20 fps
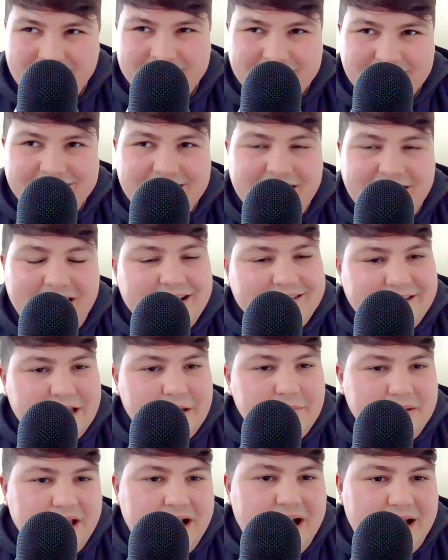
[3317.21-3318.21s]
I think the
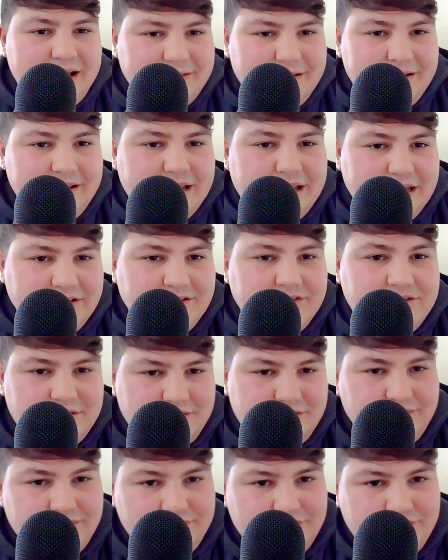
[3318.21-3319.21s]
idea behind it is
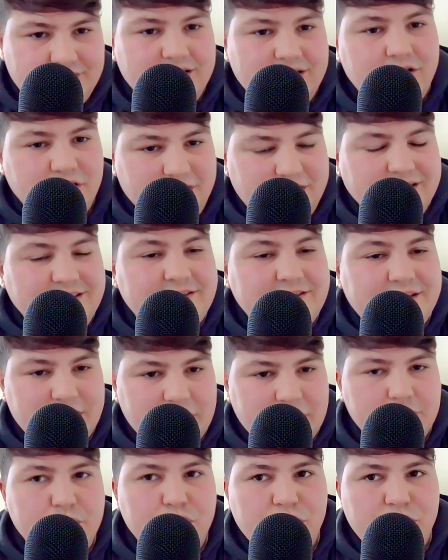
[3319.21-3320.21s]
they're going to
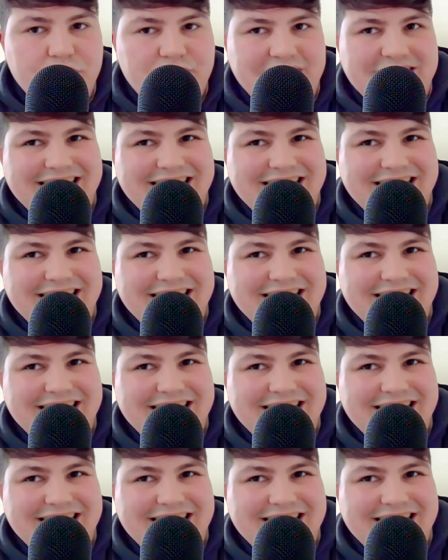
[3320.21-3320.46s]
continue moving